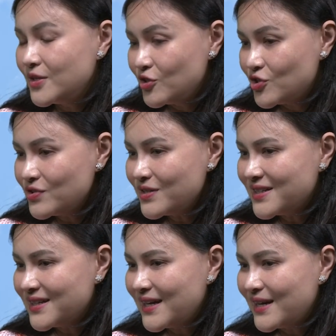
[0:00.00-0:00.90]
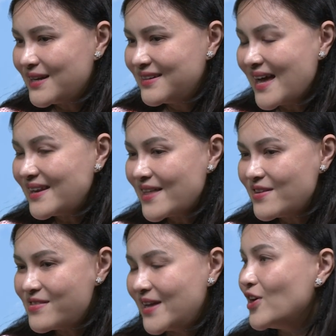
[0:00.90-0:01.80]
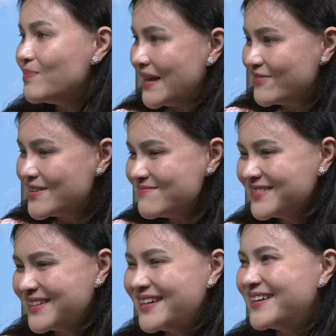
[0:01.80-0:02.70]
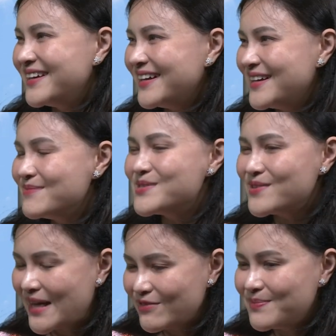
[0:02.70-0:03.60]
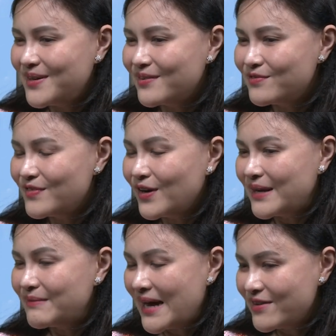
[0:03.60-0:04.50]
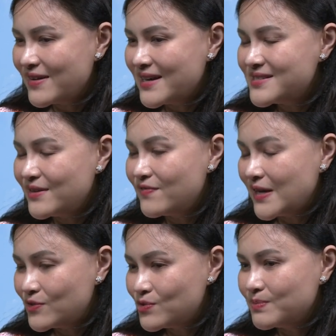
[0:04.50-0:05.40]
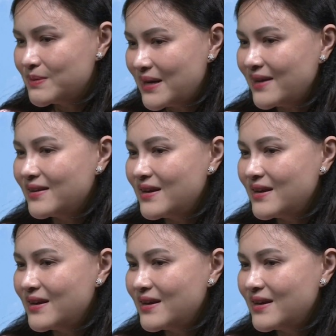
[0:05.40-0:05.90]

Sure. None other than your platform. So that would be on iFAST and Fund Supermart.